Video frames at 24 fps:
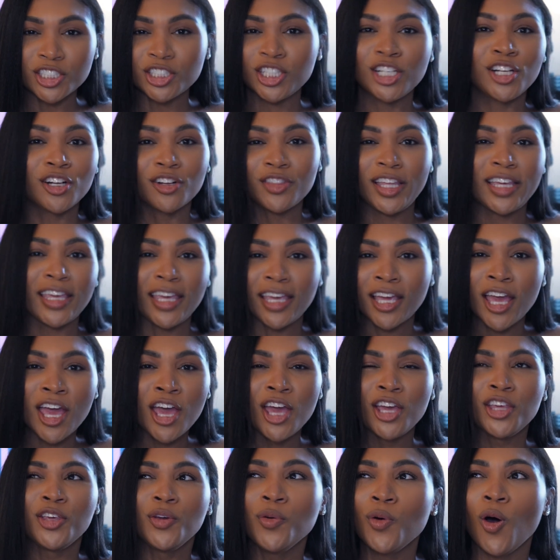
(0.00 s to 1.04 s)
And you're thinking,
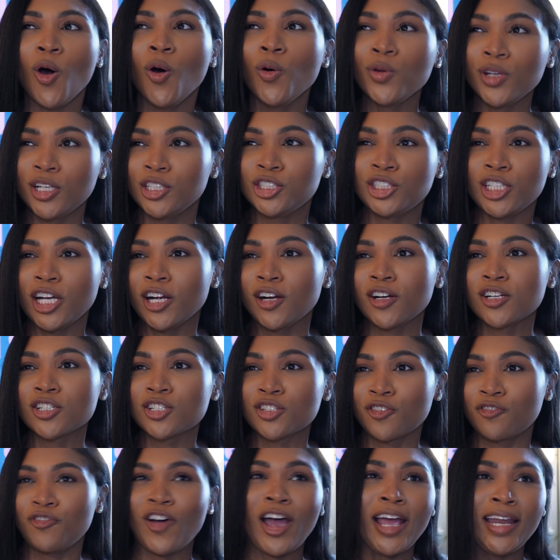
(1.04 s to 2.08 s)
you hold and cherish
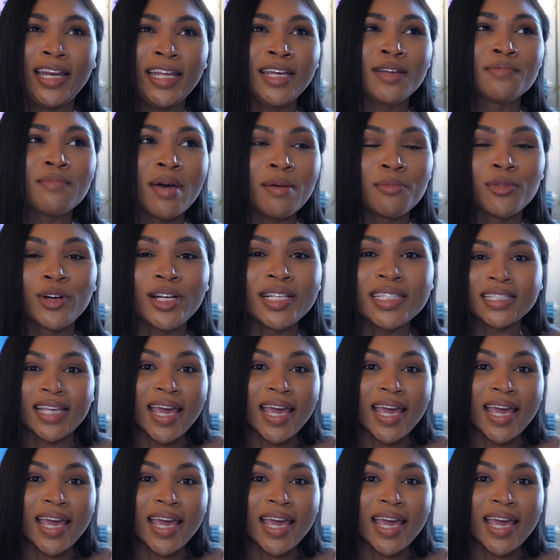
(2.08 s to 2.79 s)
fighting memories?